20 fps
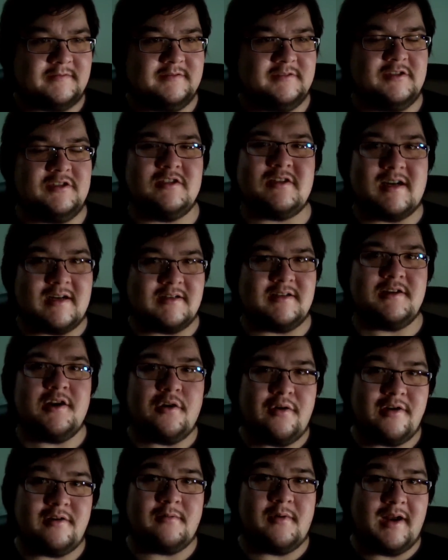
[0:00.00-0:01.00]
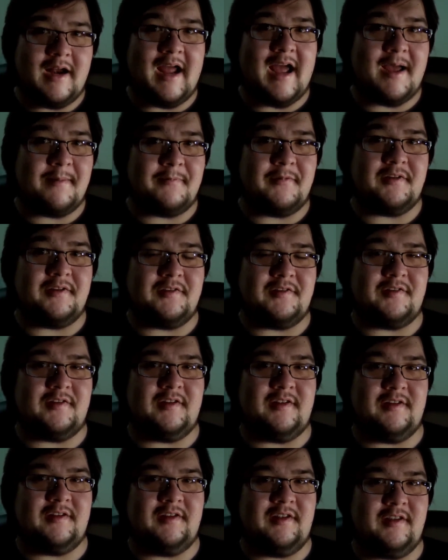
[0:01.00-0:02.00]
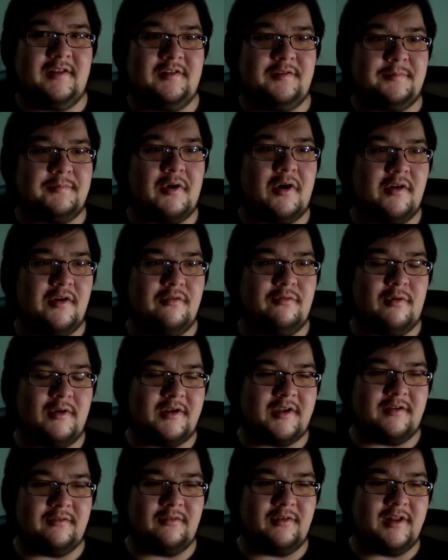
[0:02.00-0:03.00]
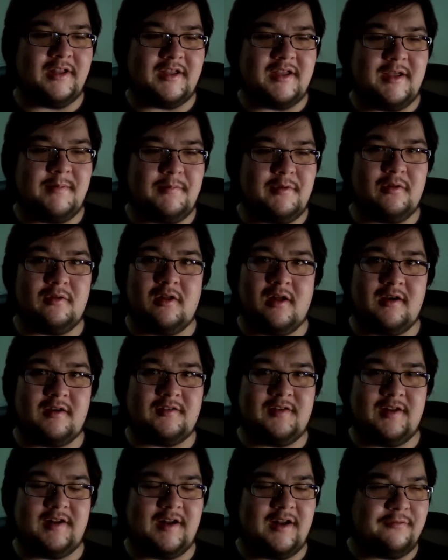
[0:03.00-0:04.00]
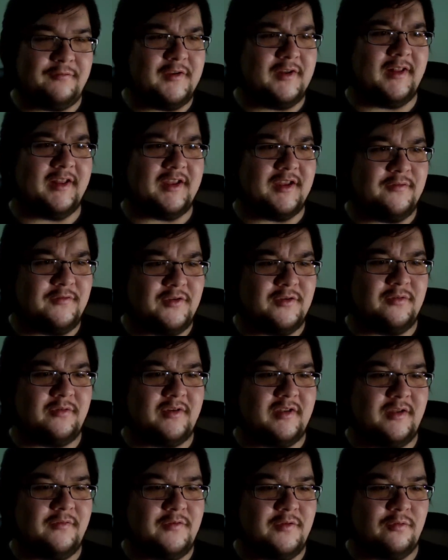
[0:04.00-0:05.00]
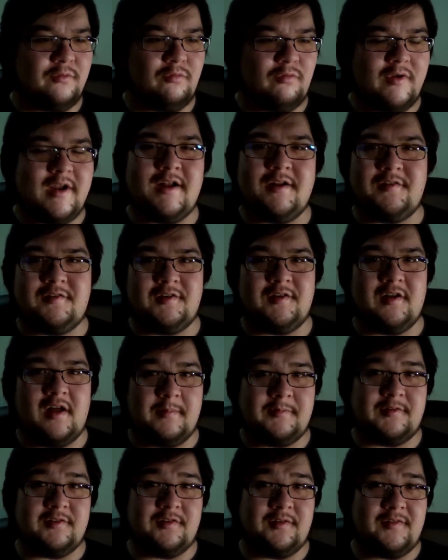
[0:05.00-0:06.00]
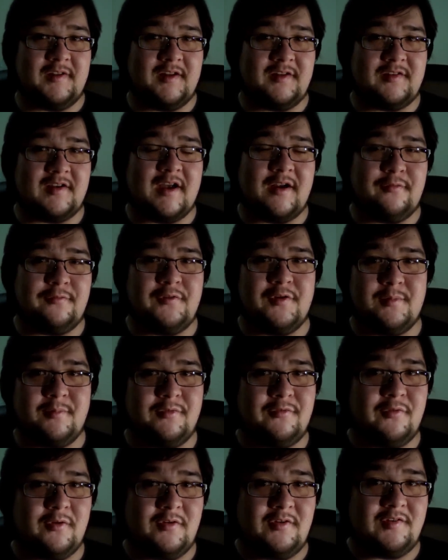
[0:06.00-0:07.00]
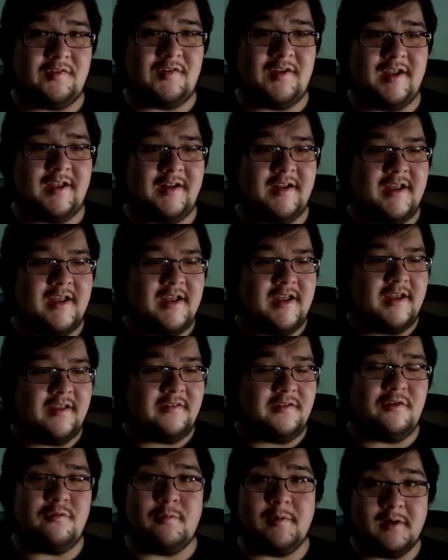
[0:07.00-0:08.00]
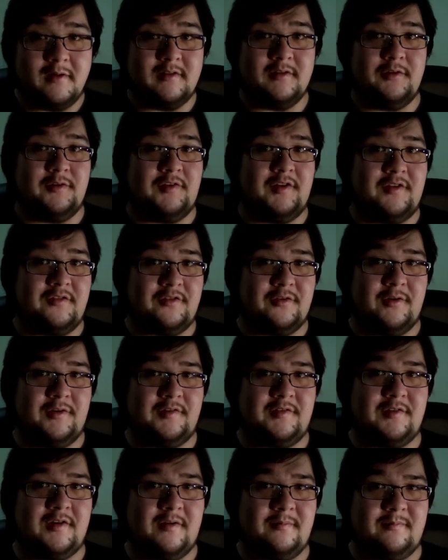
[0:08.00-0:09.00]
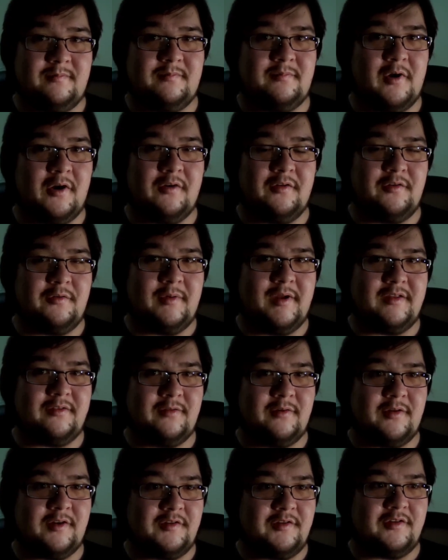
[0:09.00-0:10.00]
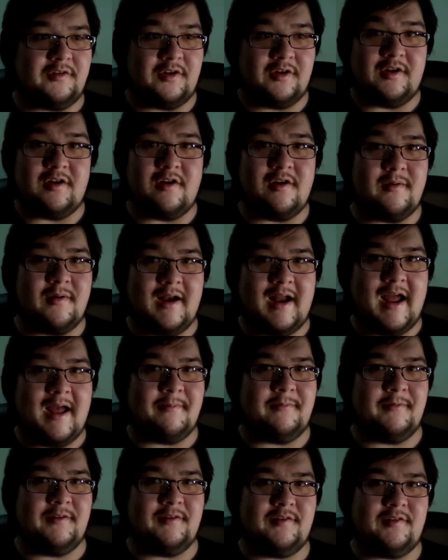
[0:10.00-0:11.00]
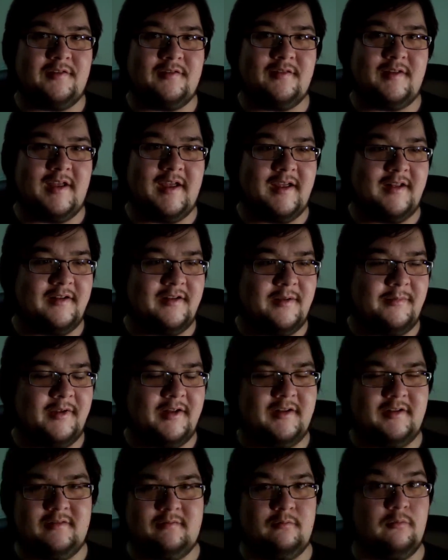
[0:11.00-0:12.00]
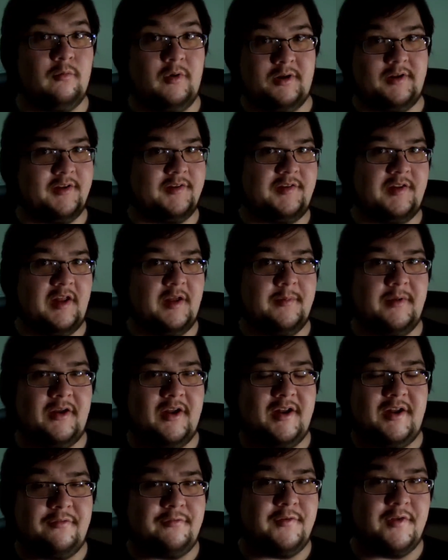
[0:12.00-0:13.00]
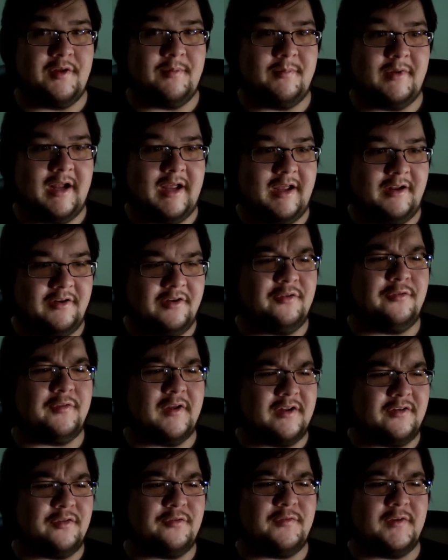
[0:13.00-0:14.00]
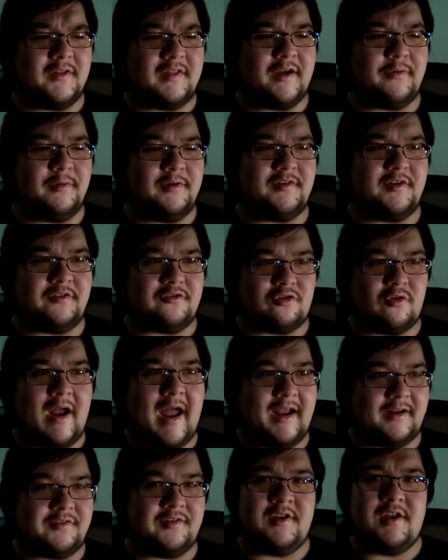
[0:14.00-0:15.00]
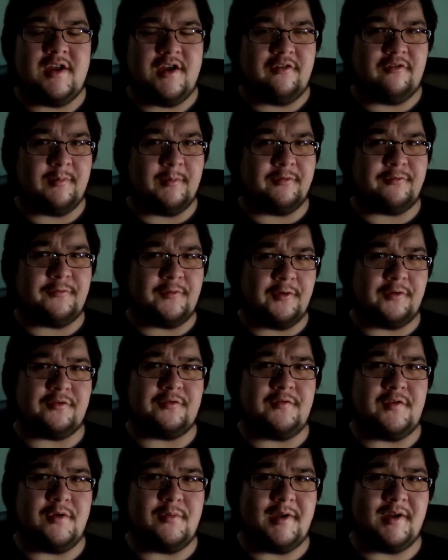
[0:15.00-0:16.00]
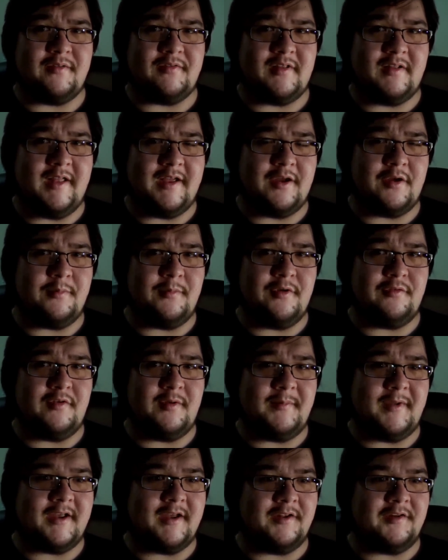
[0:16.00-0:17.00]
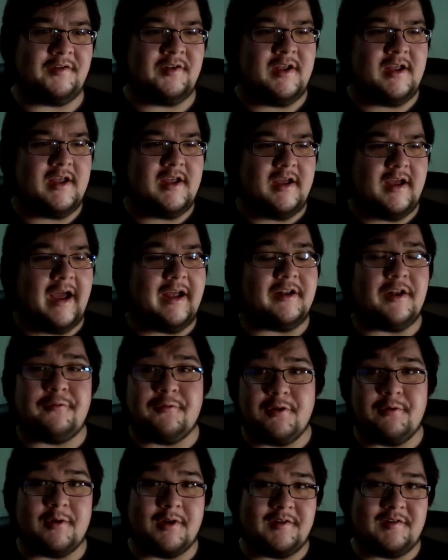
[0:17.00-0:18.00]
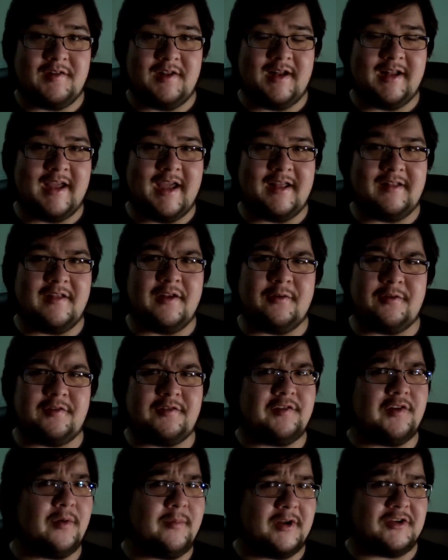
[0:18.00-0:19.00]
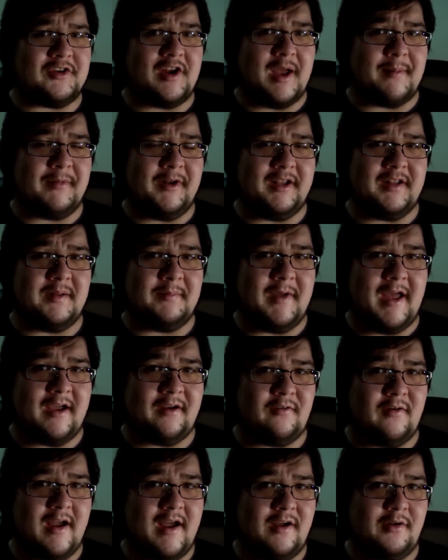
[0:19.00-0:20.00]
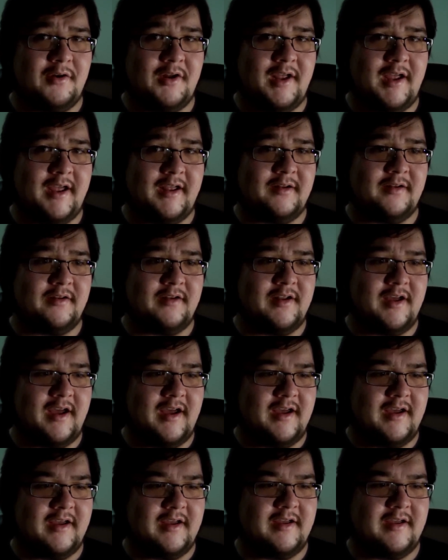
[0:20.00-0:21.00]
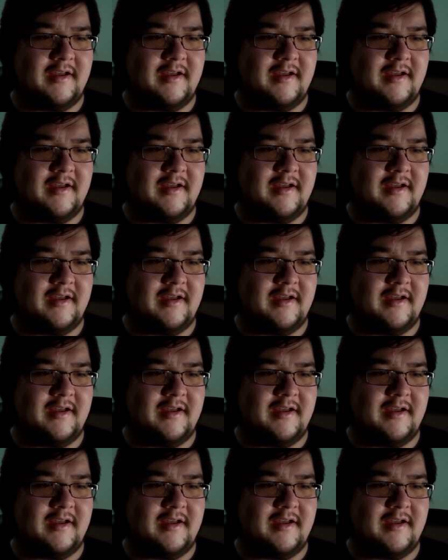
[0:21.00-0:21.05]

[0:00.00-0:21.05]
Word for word: not knowing what happens is part of what can really keep you locked in, and I feel like if you, if you read a synopsis of the entire film before you see it, you will lose interest part of the way through, because you're going to know what happens. And, I mean, one could say that about any film, but I, I, do, I do feel that would detract from a first viewing of the Lego Movie, because I definitely want to see it again. There is so much happening in the background, and Uh,